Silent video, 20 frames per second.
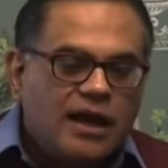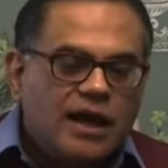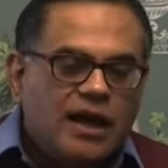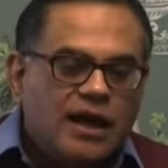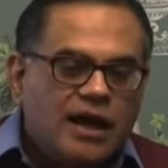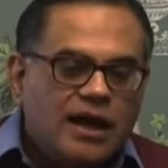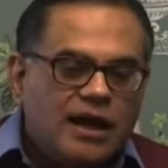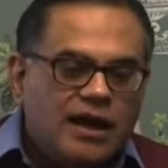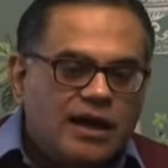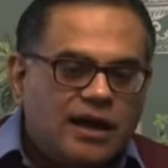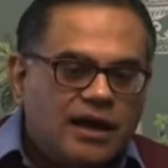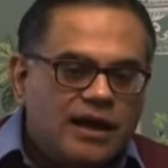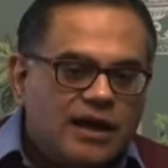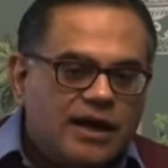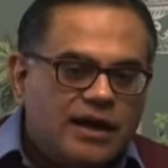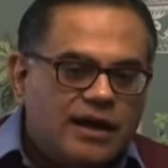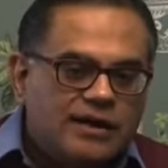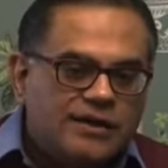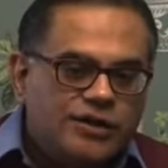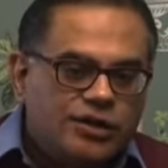
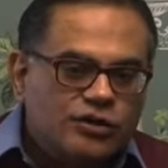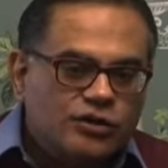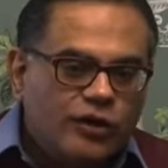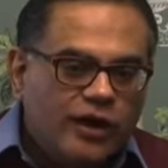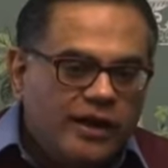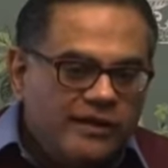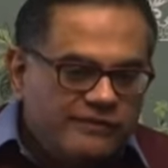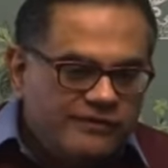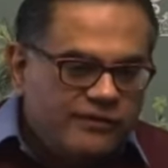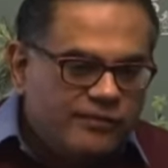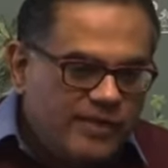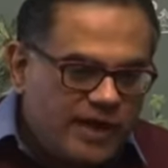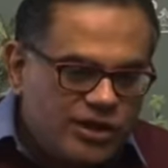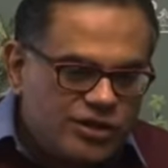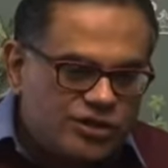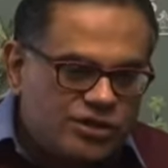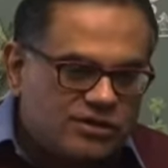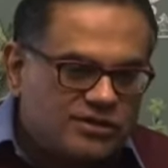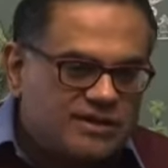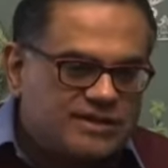
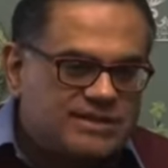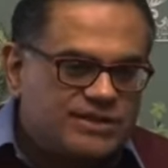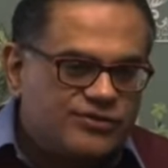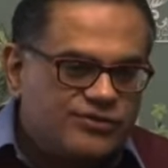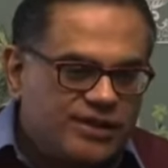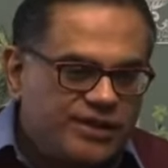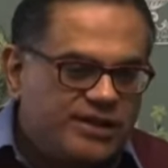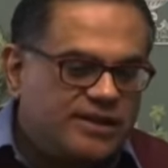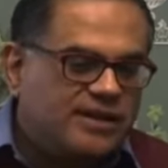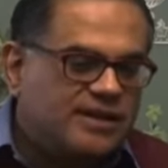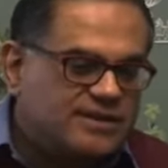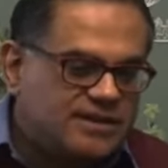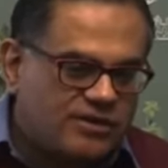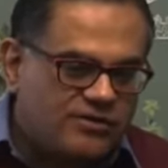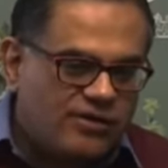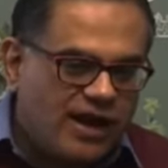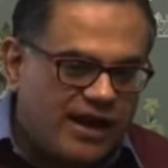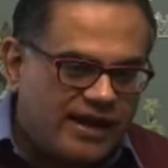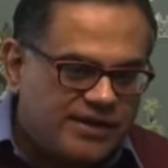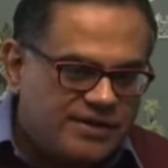information is treated as a
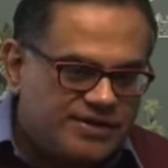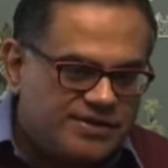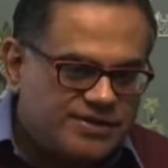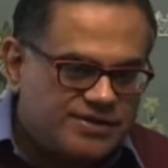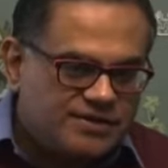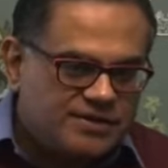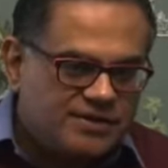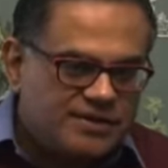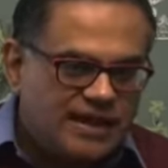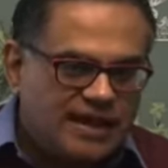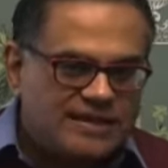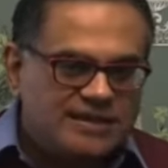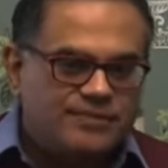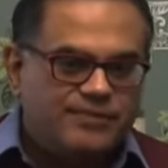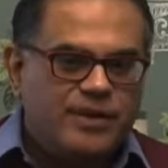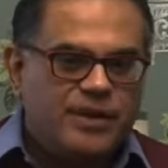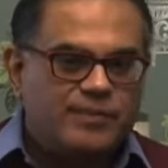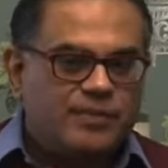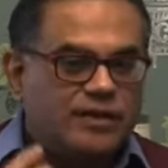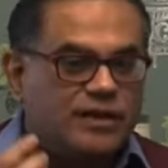right
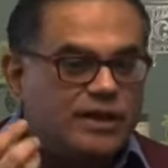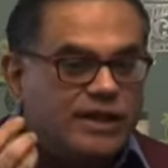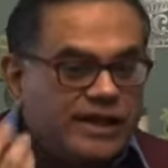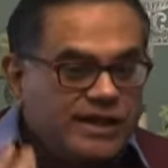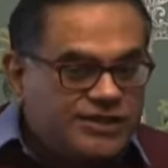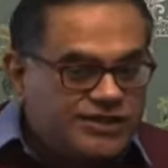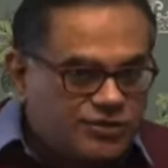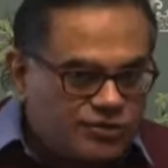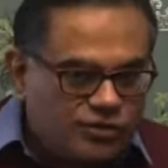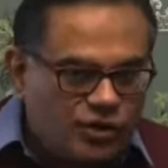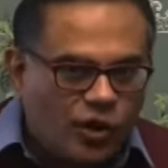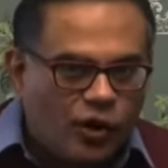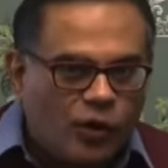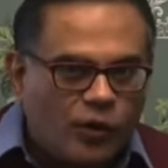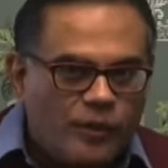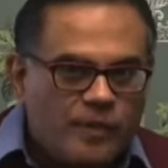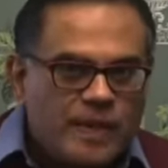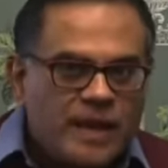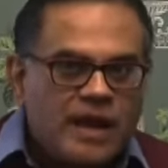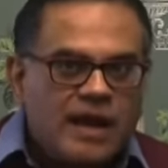that people need to know.